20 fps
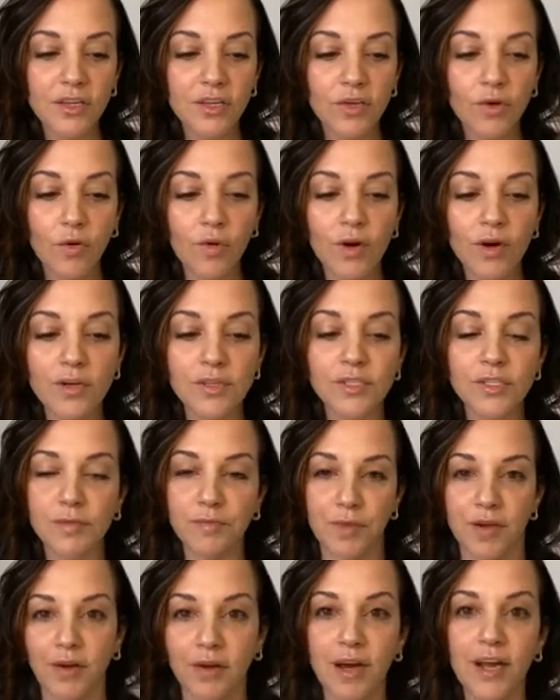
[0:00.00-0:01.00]
Your
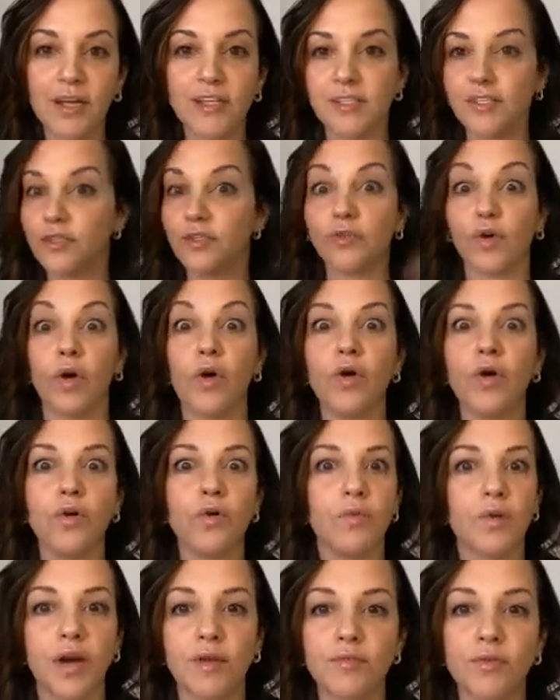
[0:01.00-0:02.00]
spirit,
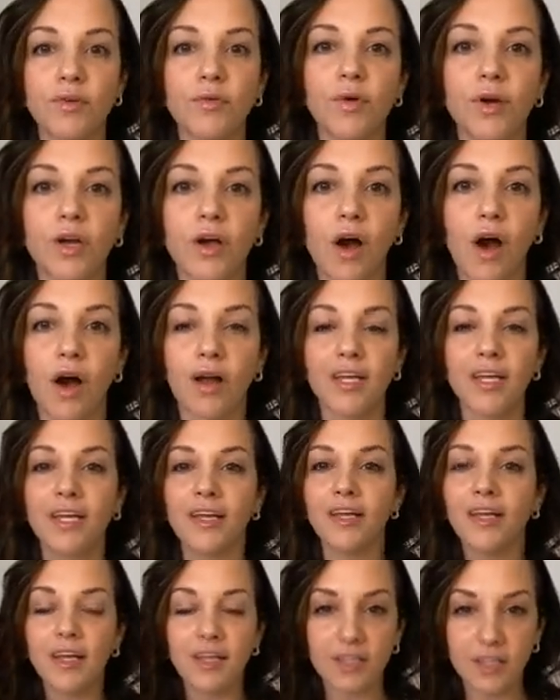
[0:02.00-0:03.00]
soul, whatever you want to call
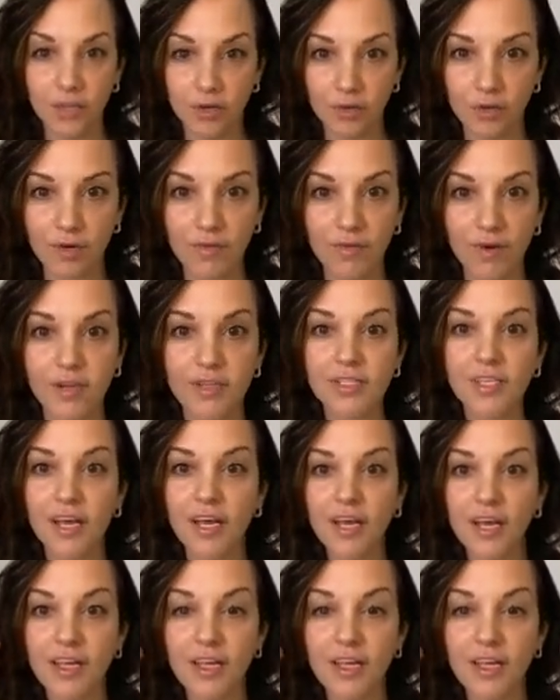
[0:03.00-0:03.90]
it, the universe,